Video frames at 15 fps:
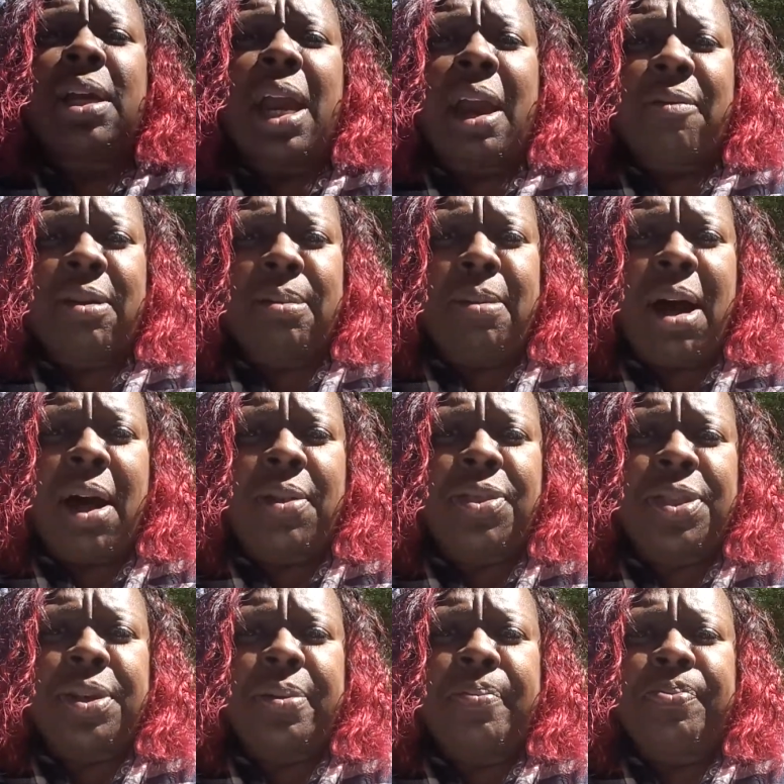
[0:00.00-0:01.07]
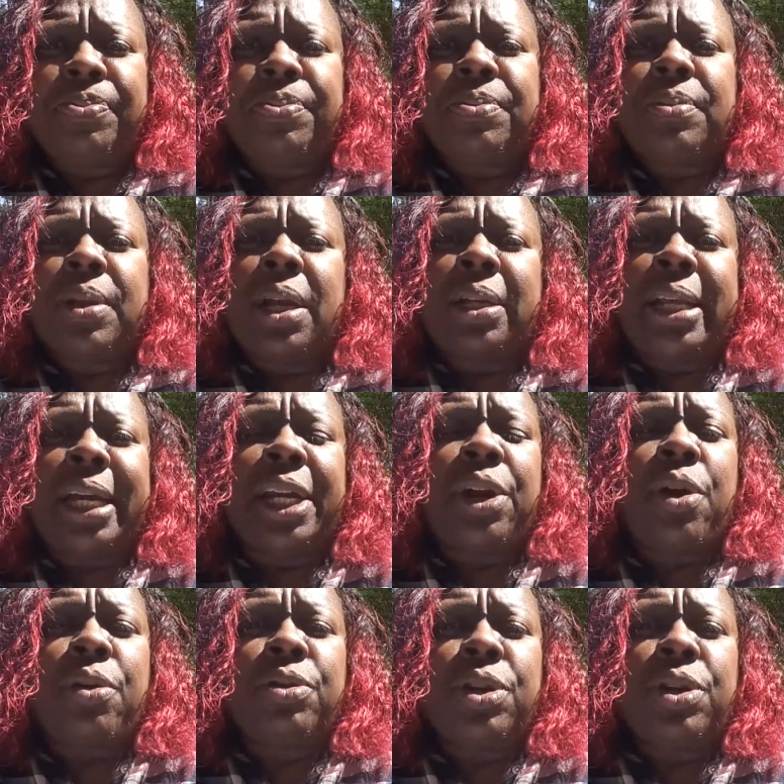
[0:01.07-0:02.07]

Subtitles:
every month letting her